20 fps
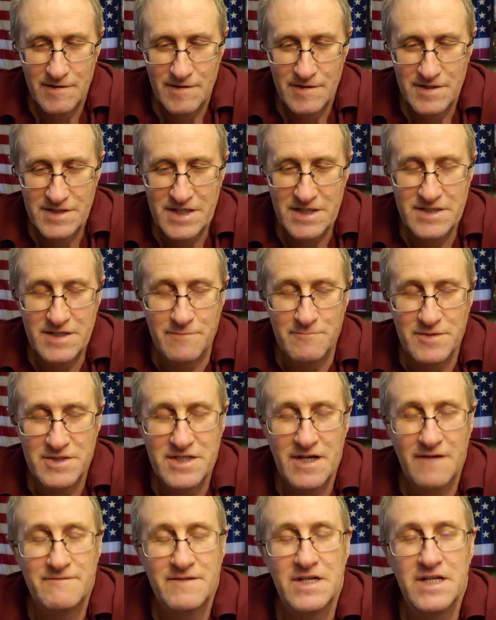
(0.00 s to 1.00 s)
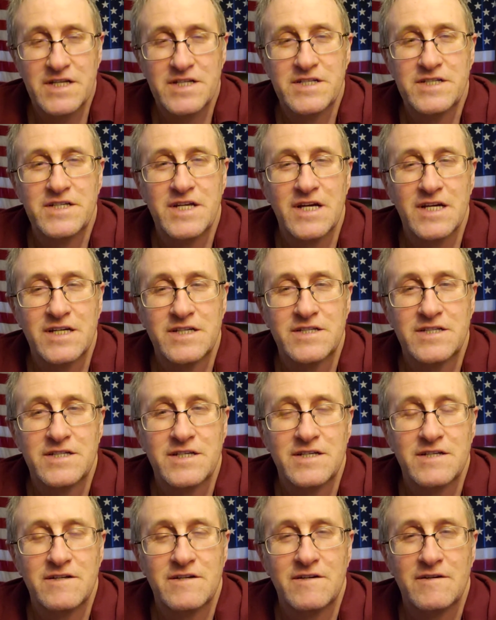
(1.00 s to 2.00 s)
System 76.
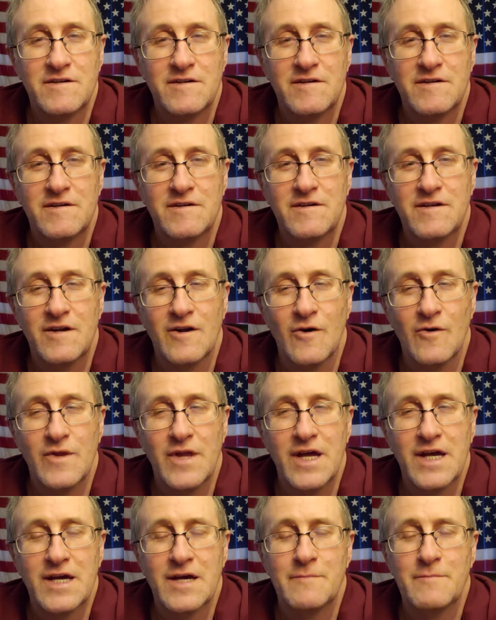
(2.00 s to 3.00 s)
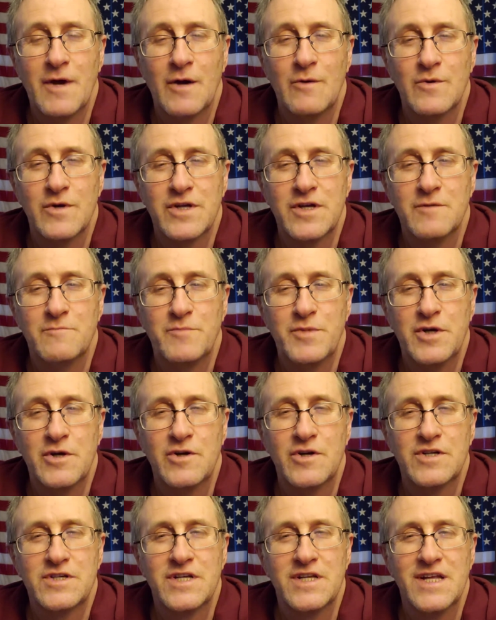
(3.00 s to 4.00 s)
They come out with
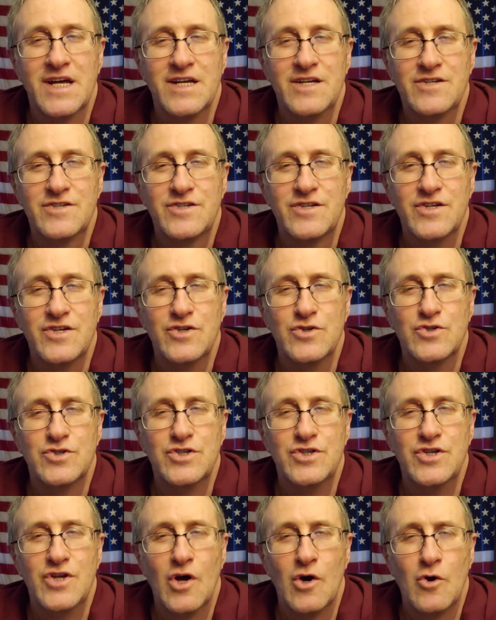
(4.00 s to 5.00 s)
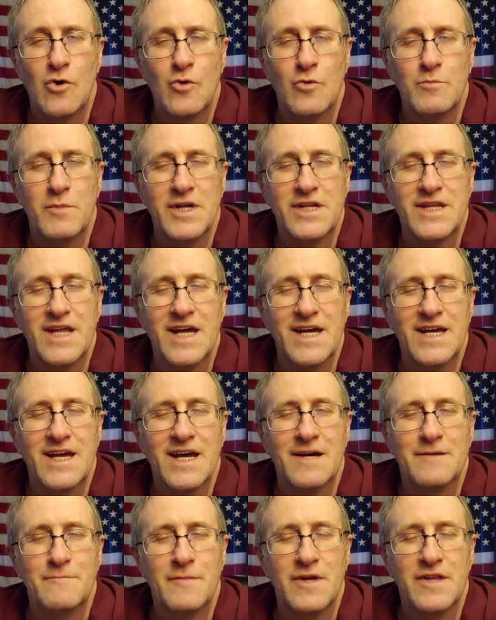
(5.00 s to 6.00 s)
computers, and they used to use GNOME, but
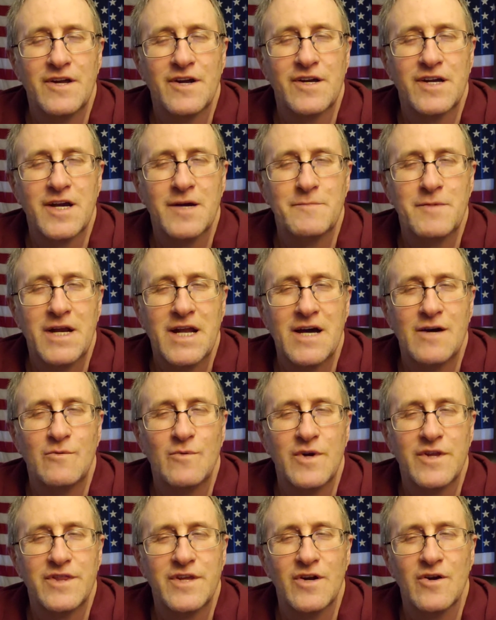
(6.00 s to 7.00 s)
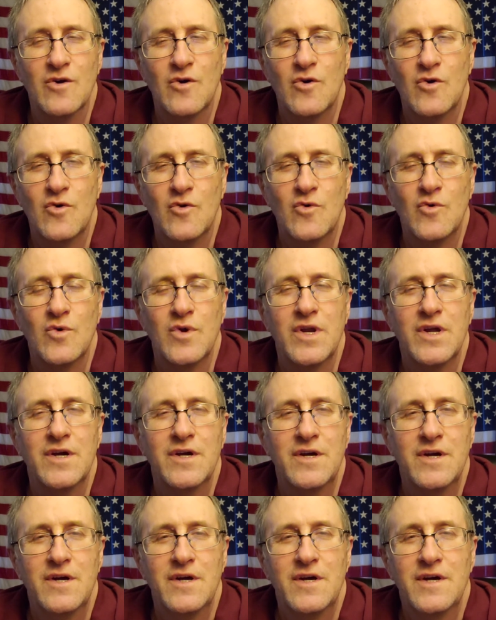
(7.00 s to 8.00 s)
they're coming out with their own
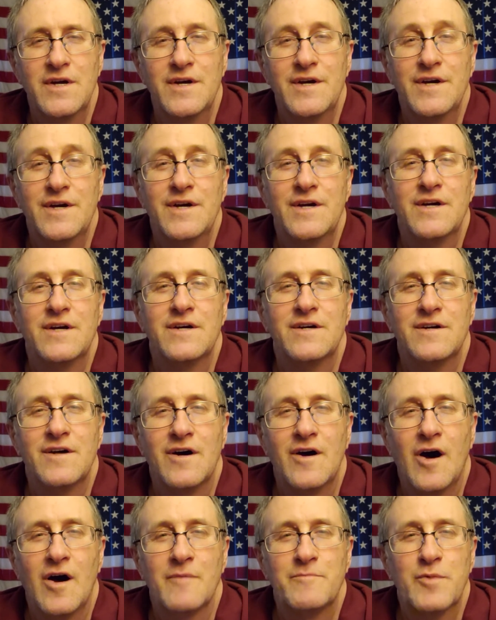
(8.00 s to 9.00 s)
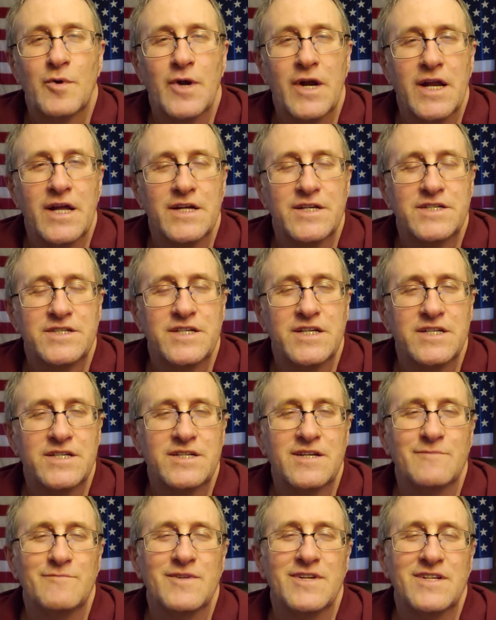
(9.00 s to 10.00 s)
operating
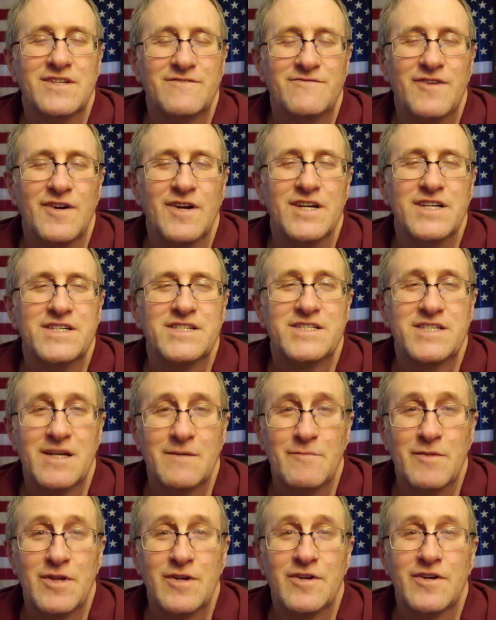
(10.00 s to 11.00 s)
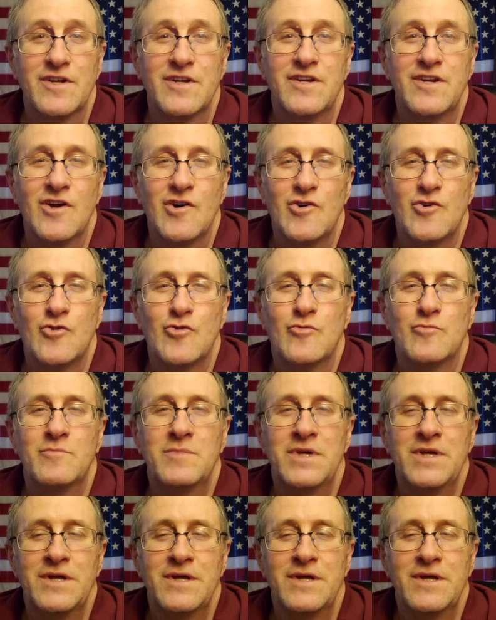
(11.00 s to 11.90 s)
system that's very similar to GNOME.